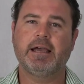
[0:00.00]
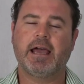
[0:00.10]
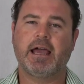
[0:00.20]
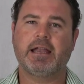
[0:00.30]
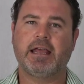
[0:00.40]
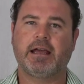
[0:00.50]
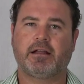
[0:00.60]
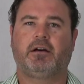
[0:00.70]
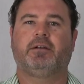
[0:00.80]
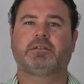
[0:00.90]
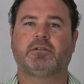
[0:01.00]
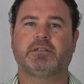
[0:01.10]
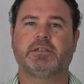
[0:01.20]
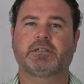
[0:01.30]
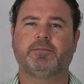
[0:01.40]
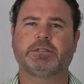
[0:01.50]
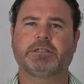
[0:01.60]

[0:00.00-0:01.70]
And in our livestock systems,